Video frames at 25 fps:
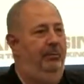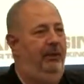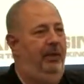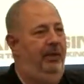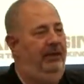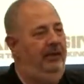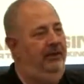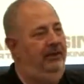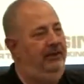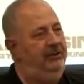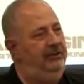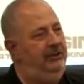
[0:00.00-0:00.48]

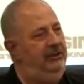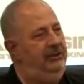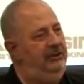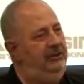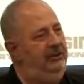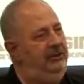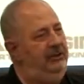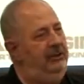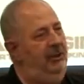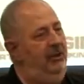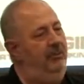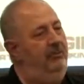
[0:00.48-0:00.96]
and there's
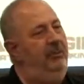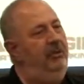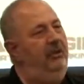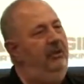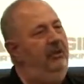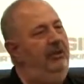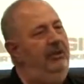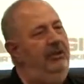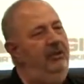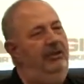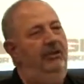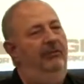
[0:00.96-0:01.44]
just
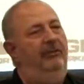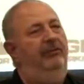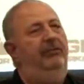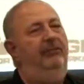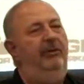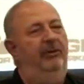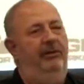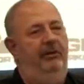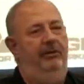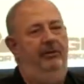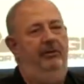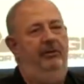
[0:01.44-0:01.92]
something
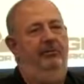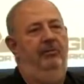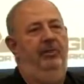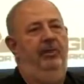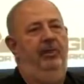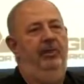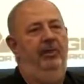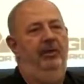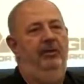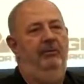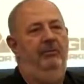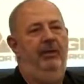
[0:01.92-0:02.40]
different to
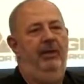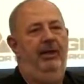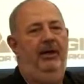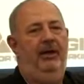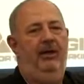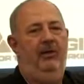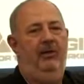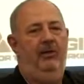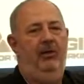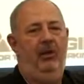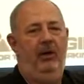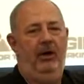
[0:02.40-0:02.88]
me
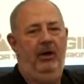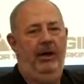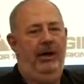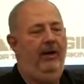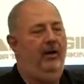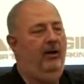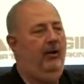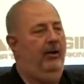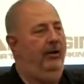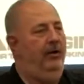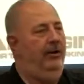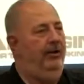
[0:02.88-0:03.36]
about what I
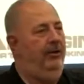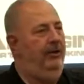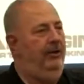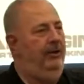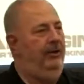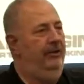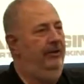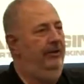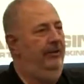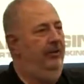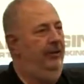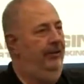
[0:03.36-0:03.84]
heard
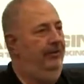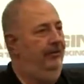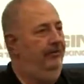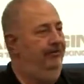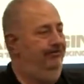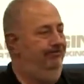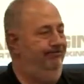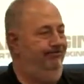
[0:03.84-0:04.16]
in the